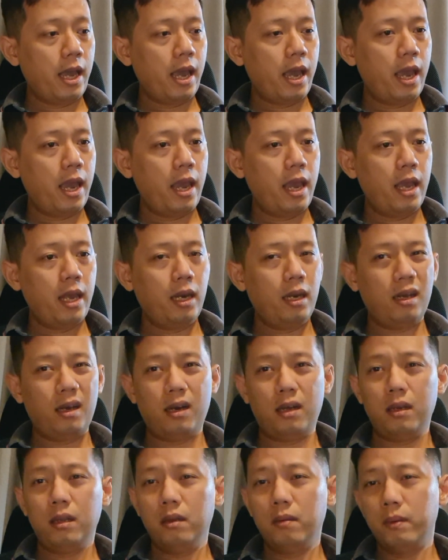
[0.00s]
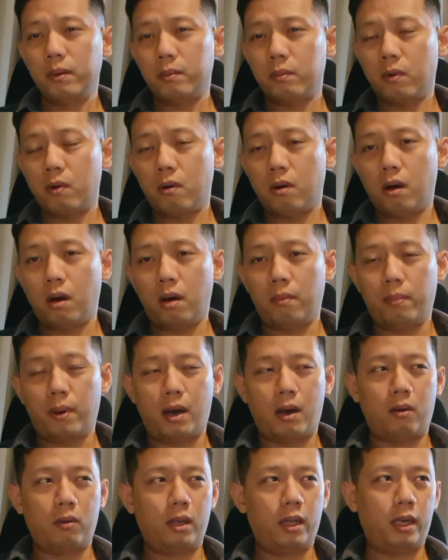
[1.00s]
and a little bit more
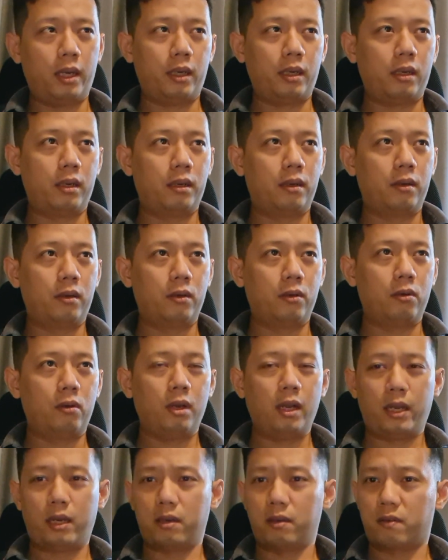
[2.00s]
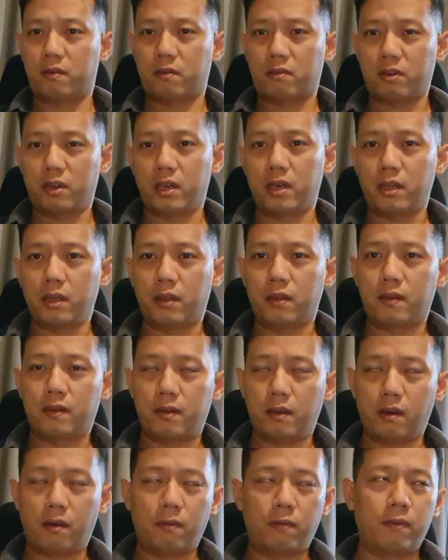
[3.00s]
about, like, you know, like the screen
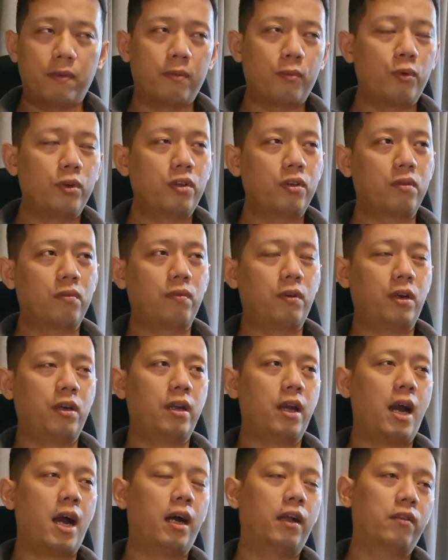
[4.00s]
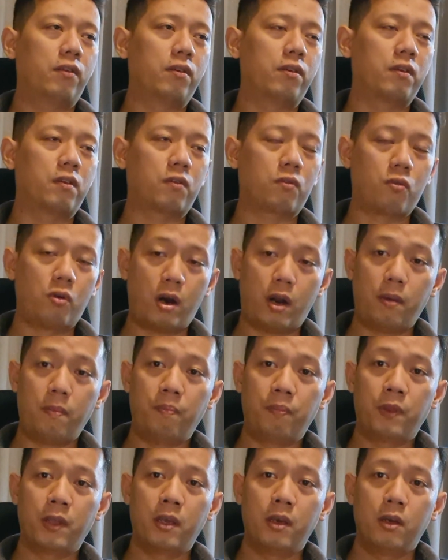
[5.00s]
itself, which is very hard to describe.
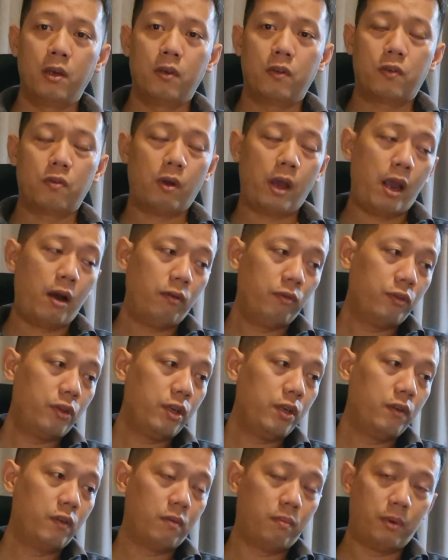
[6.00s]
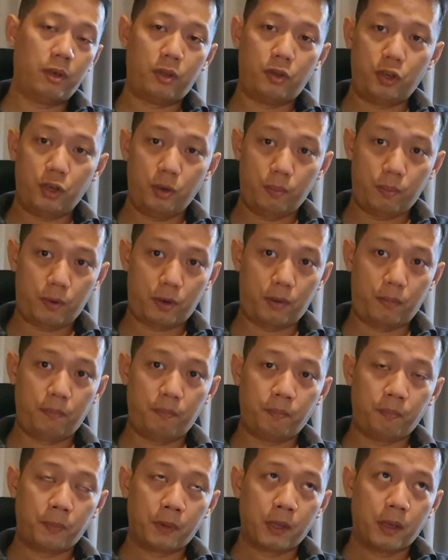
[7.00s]
So LG is a bit cheaper
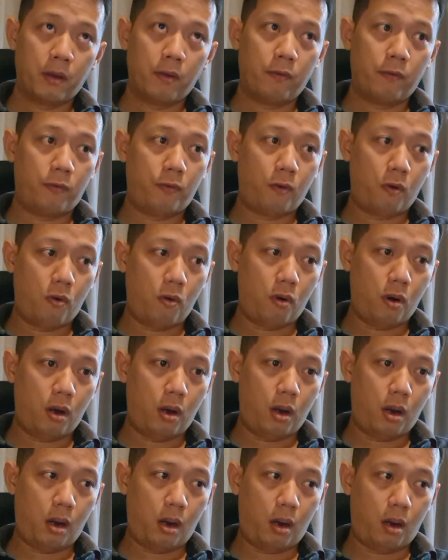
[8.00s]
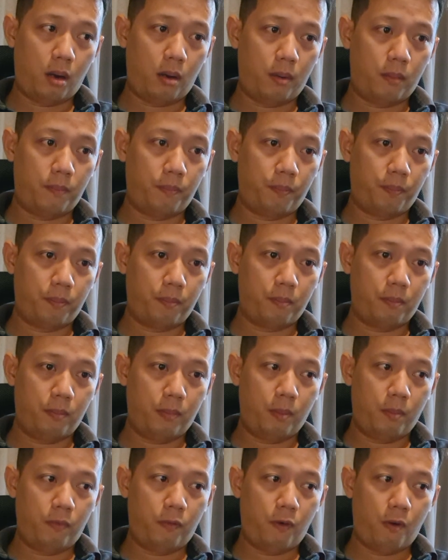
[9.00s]
for
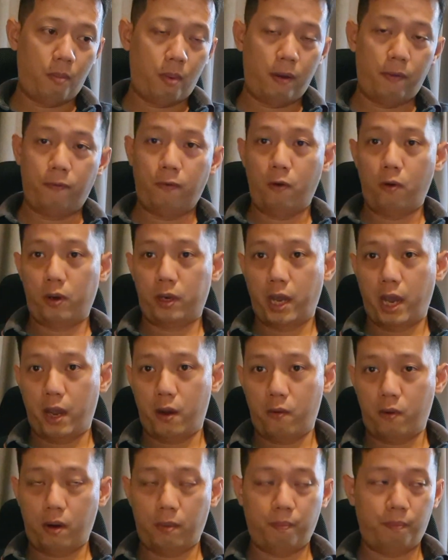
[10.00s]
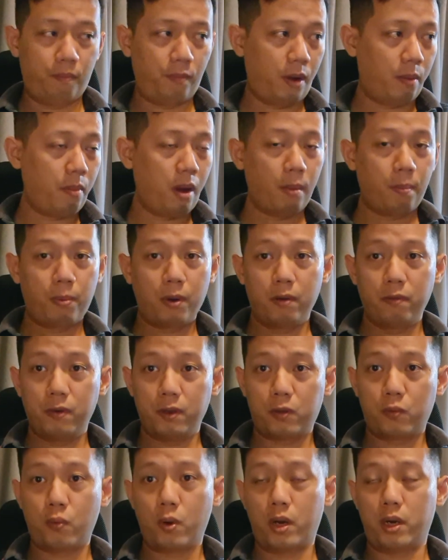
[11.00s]
my 4K one. My
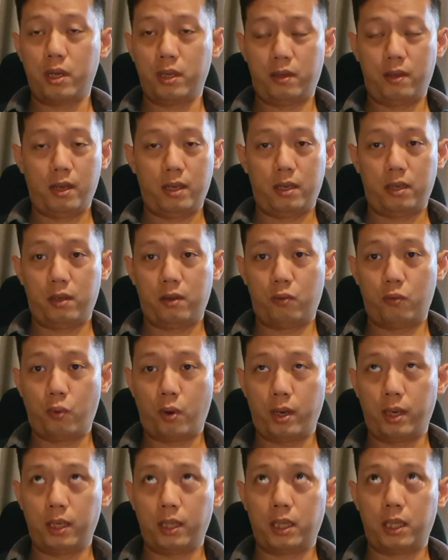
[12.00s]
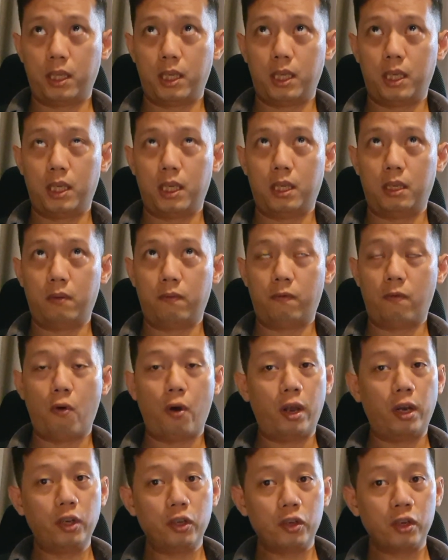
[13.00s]
previous one is as
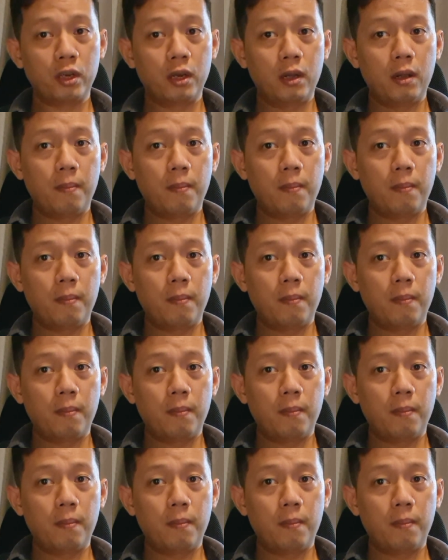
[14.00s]
24-inch.